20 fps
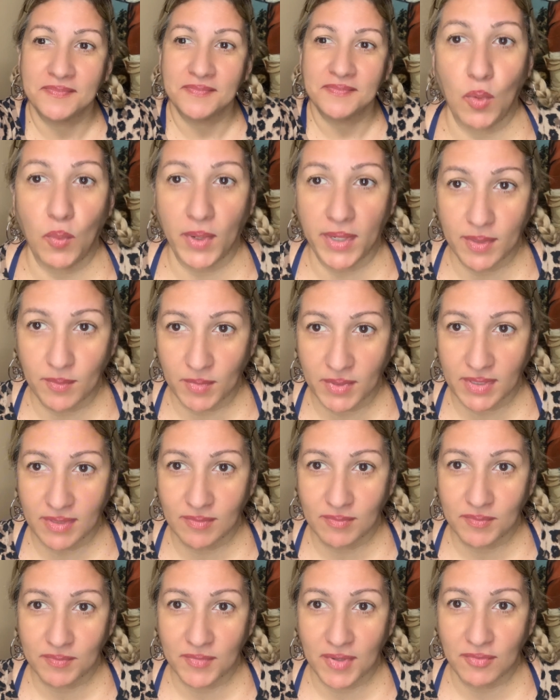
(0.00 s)
Wait a minute.
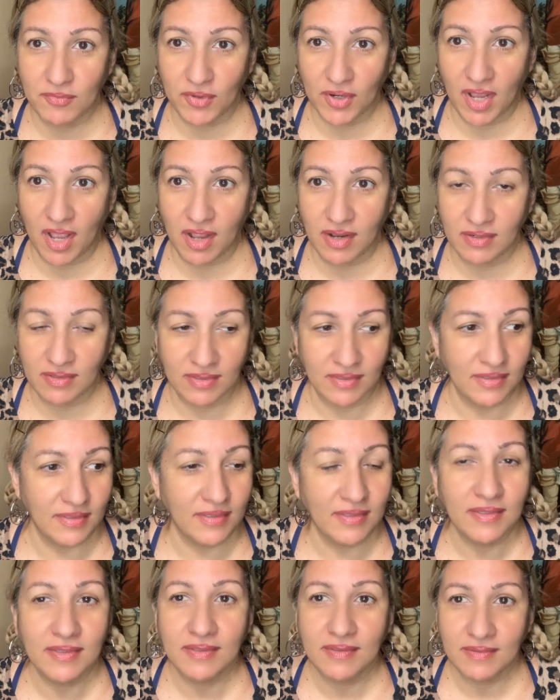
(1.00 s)
I forgot.
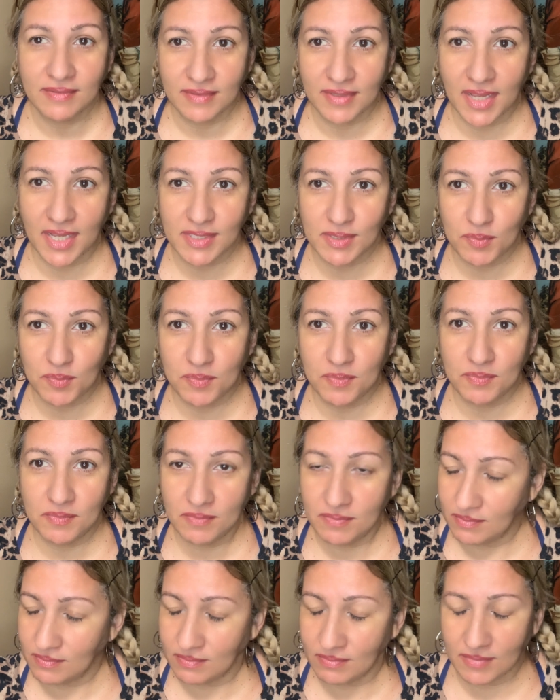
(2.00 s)
As
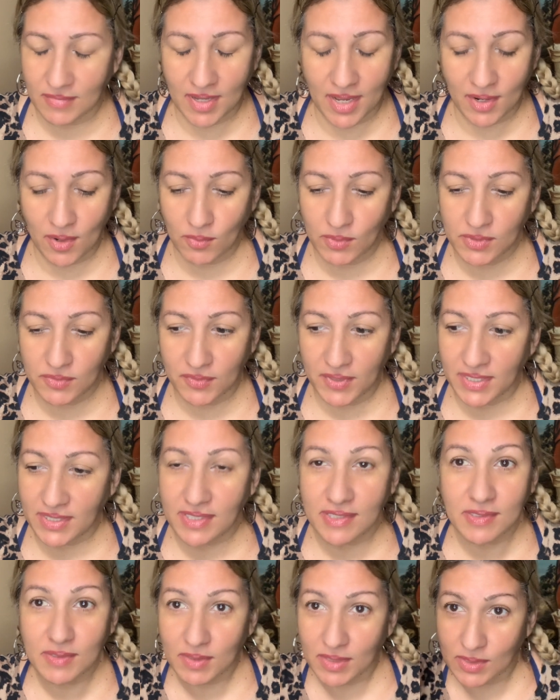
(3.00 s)
I always forget
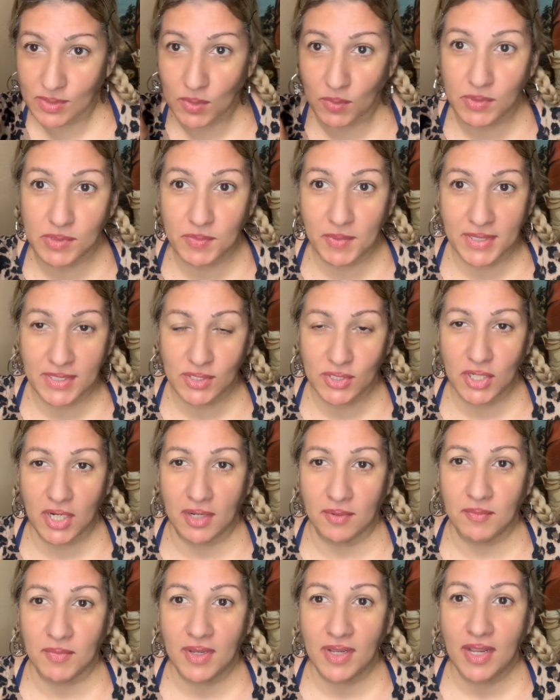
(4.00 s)
this, it's always Bae's job.